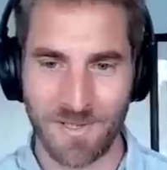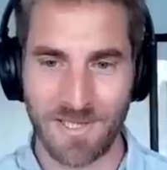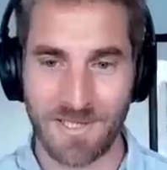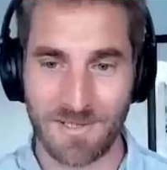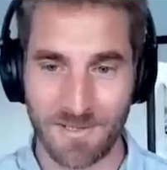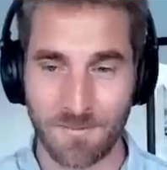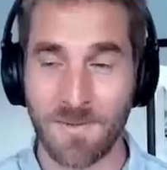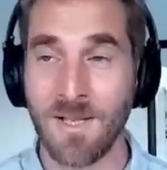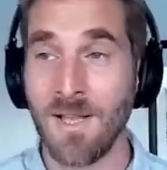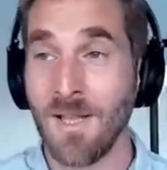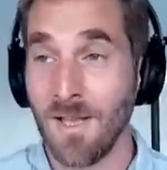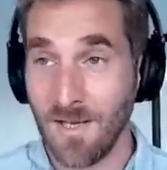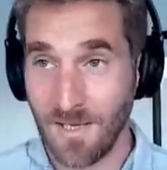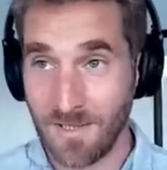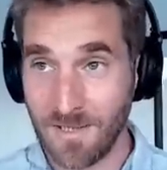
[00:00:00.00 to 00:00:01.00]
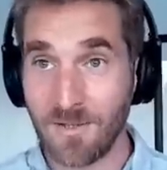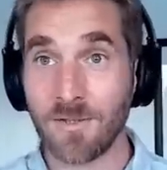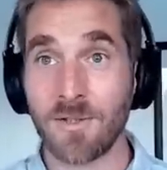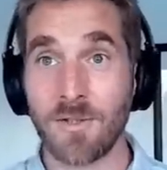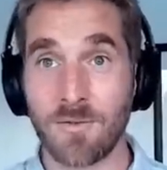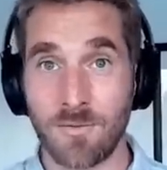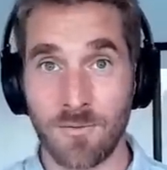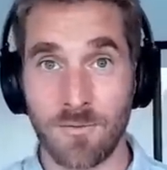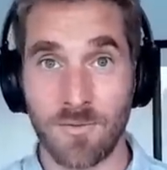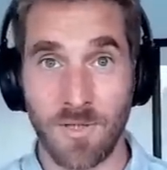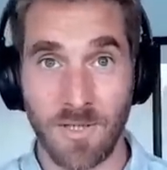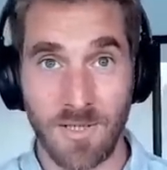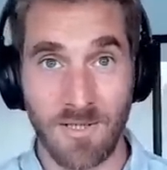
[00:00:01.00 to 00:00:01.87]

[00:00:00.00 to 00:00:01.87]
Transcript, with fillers: mechanisms. And in order to uh,